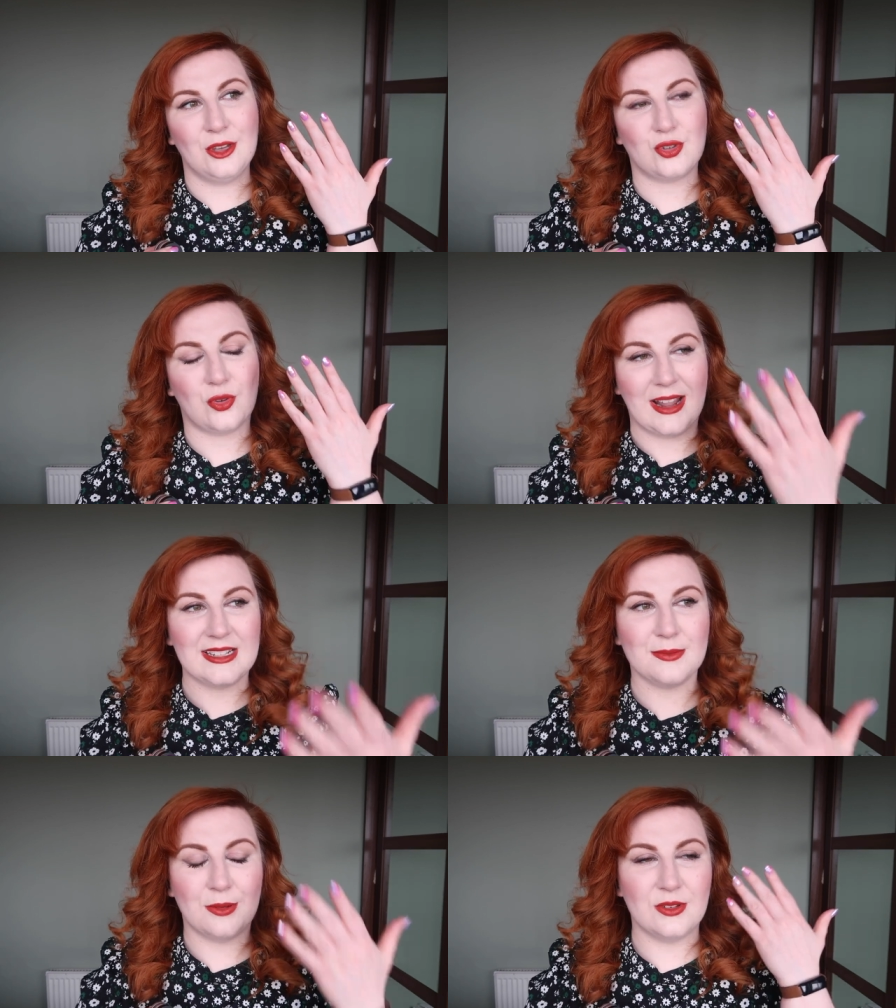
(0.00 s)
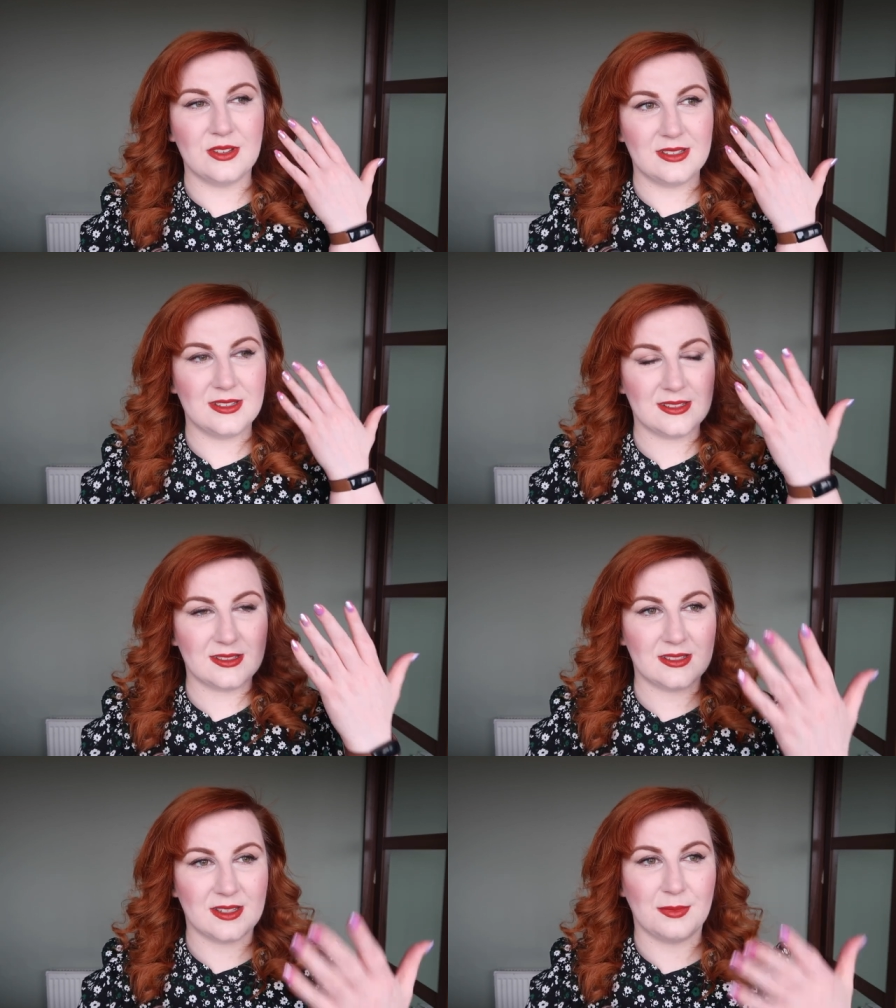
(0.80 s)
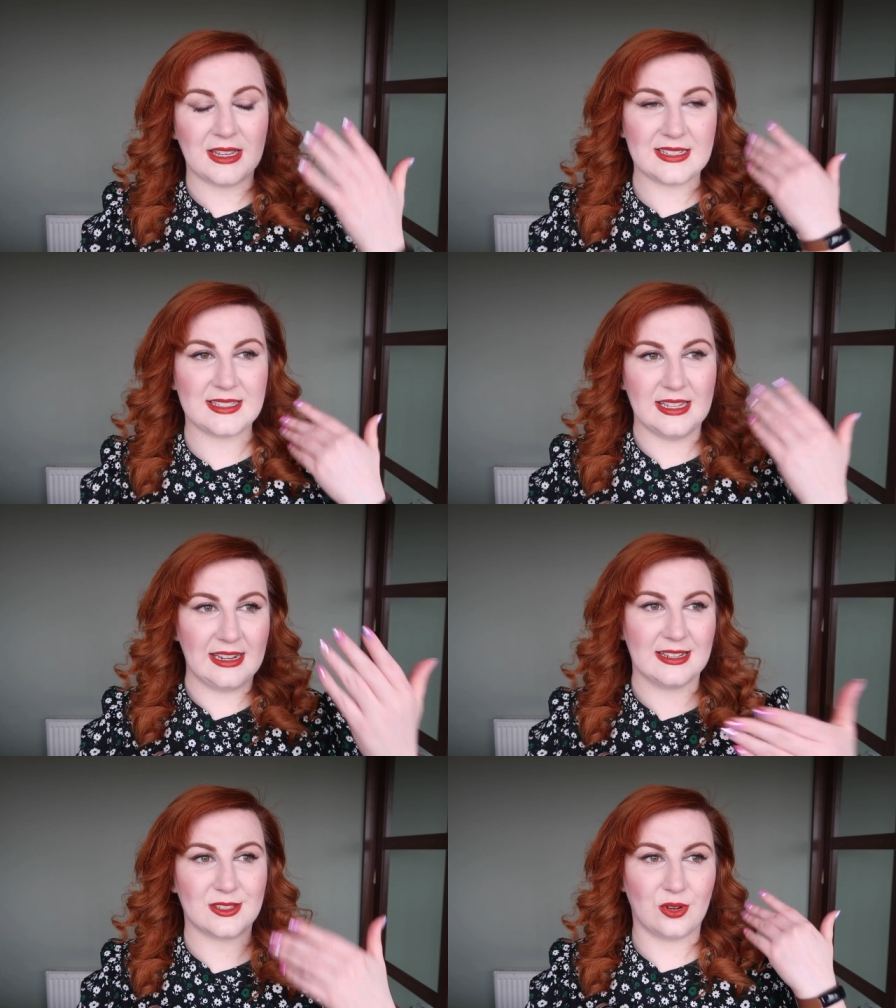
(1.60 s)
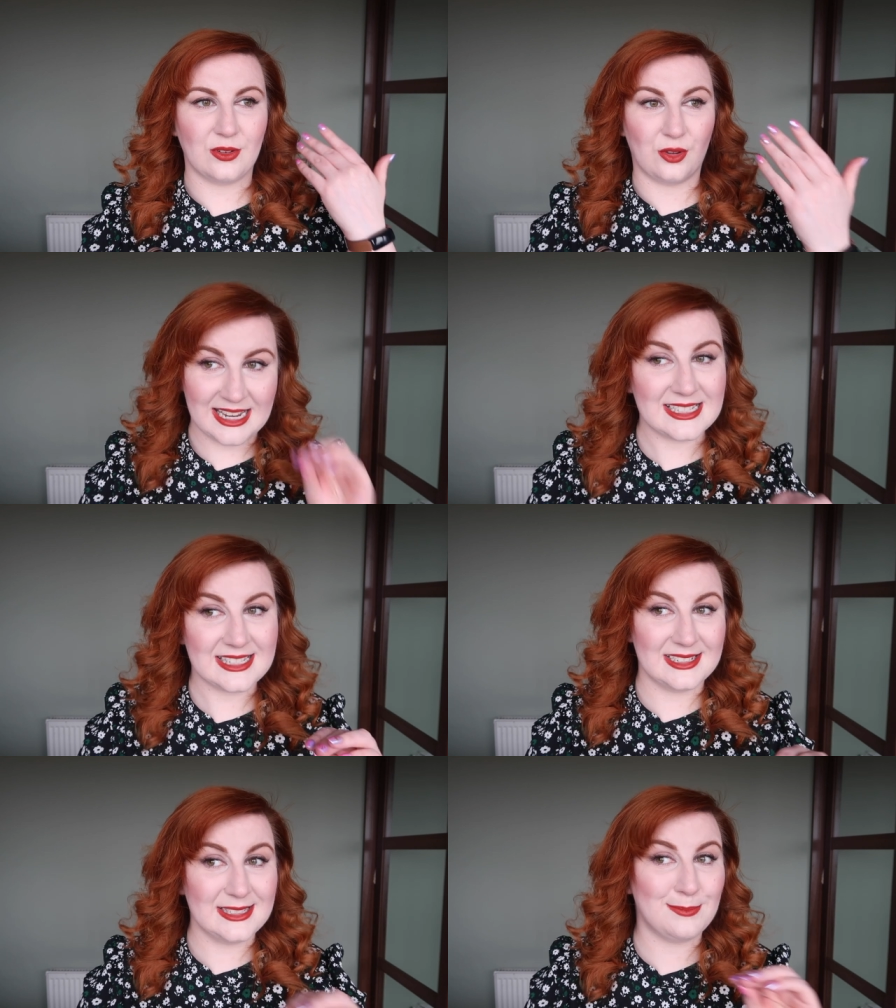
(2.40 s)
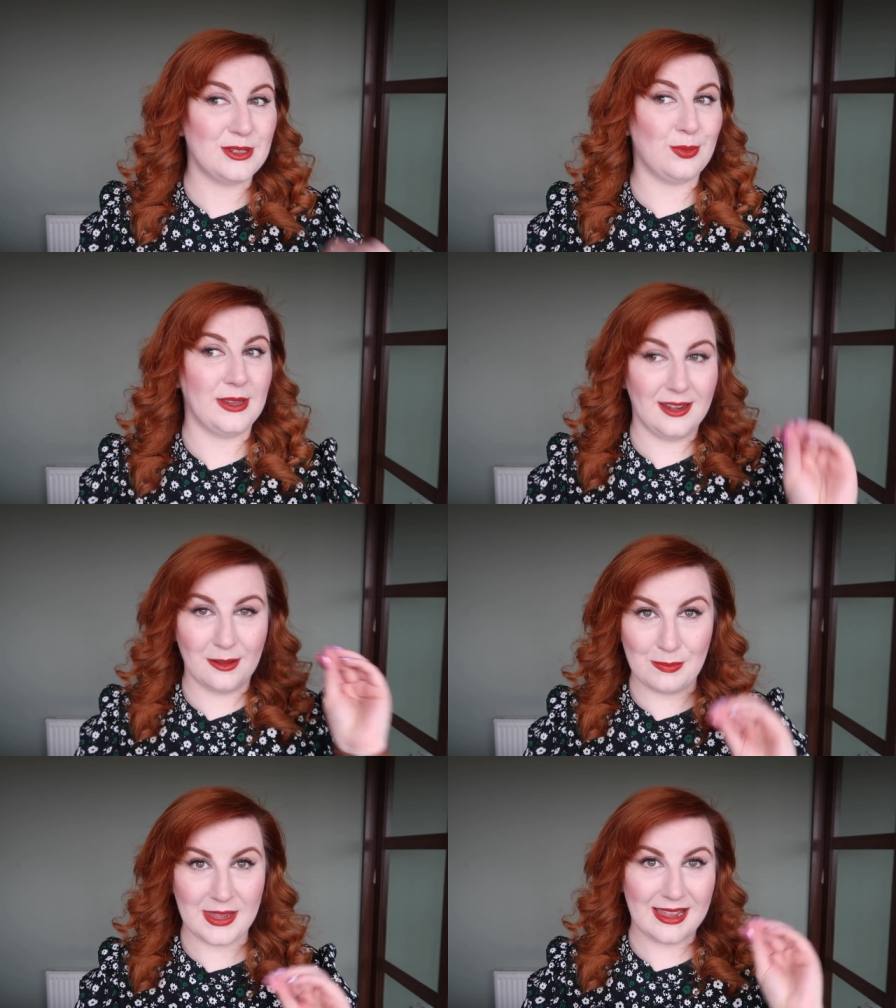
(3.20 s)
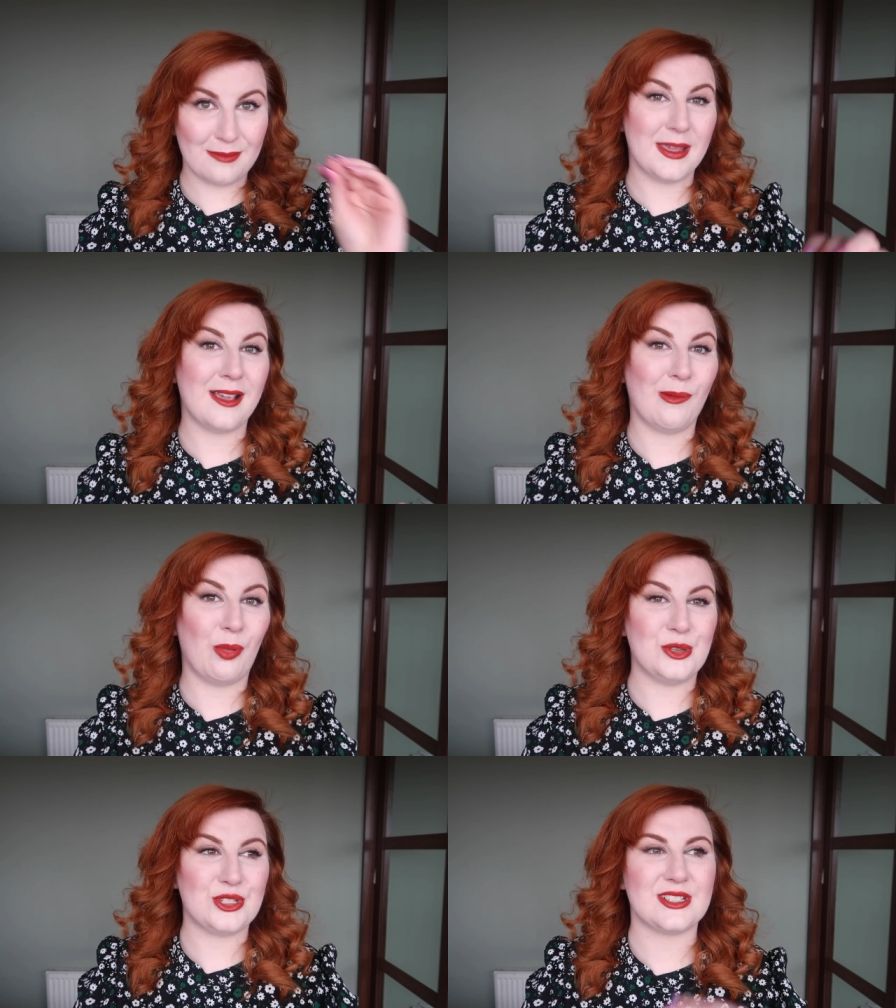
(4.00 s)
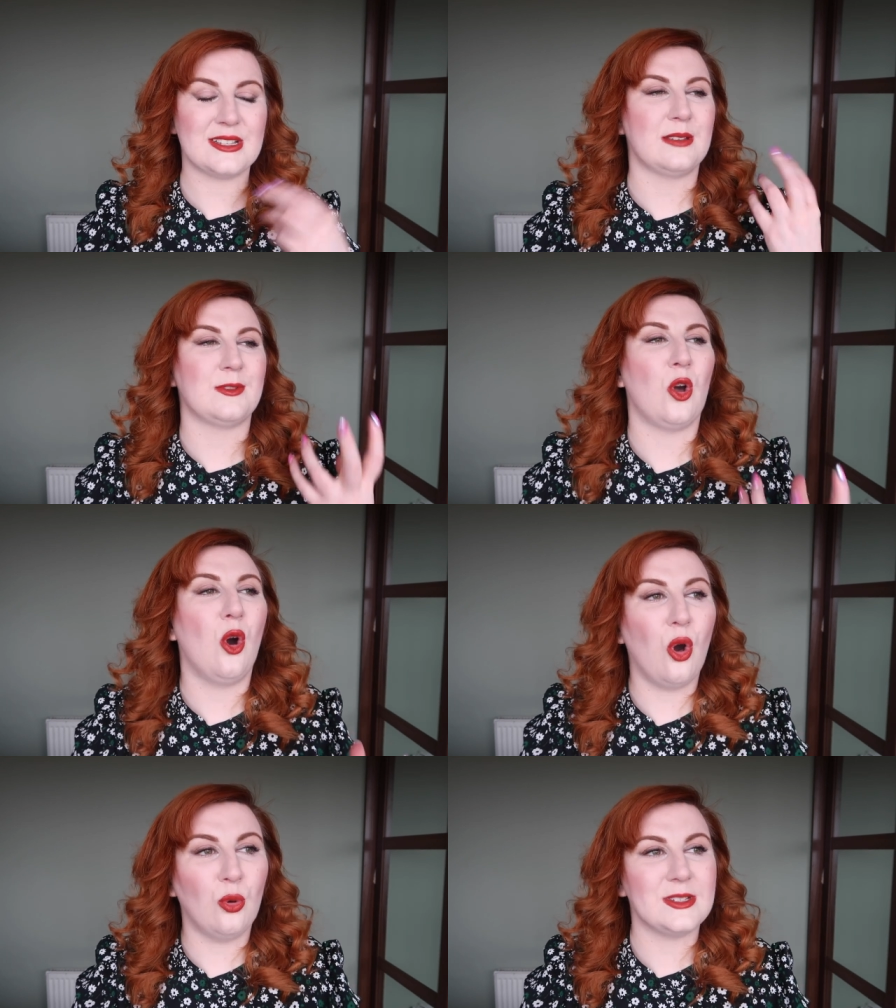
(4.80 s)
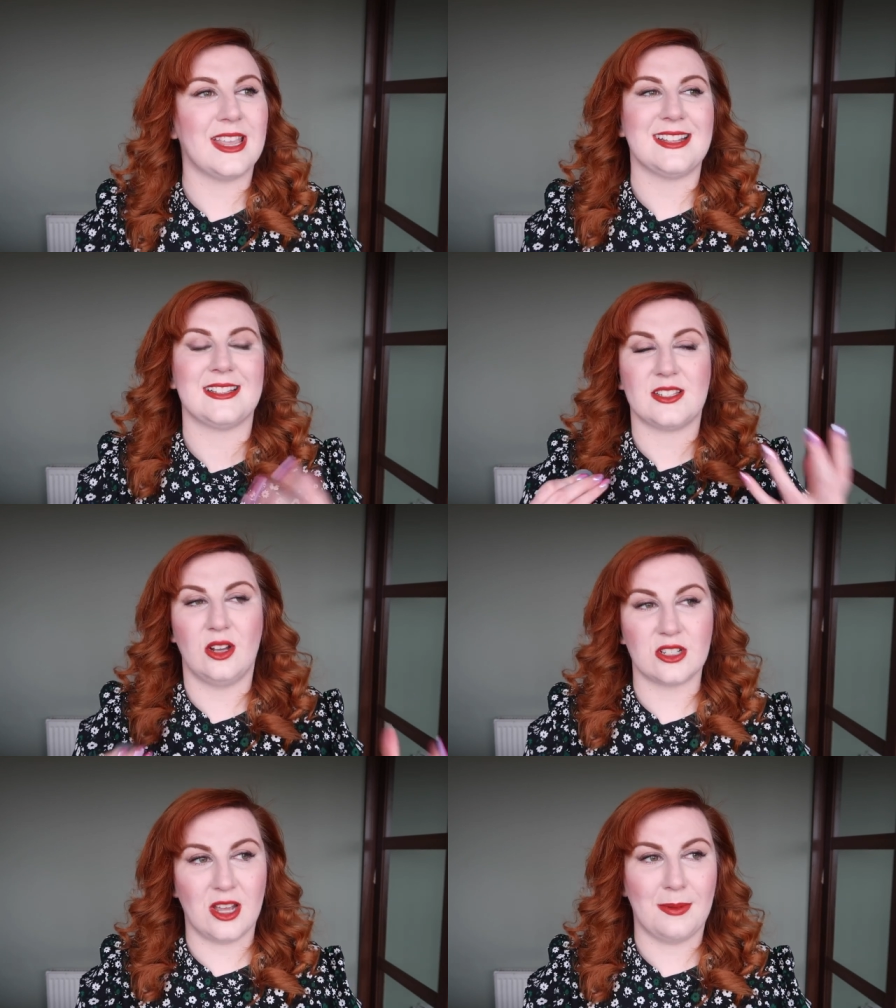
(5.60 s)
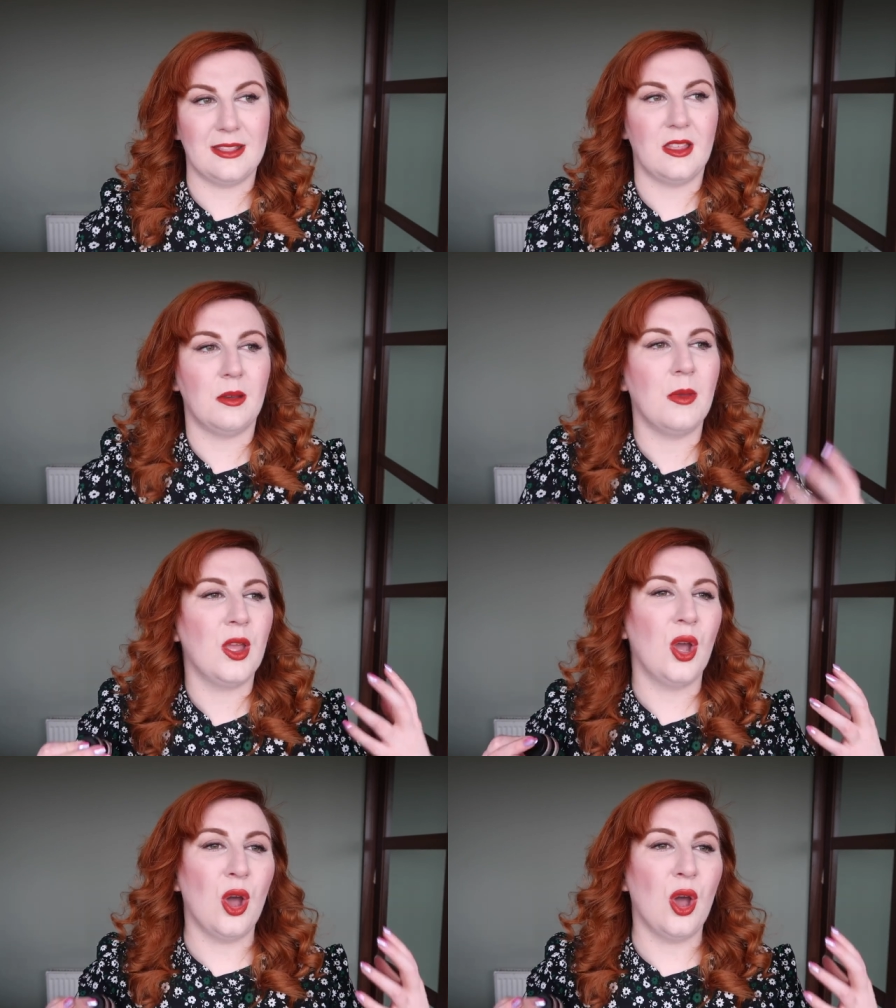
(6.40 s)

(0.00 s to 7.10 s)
trying to put some like serious sort of distance between me and makeup launches because I was always getting sucked up in them,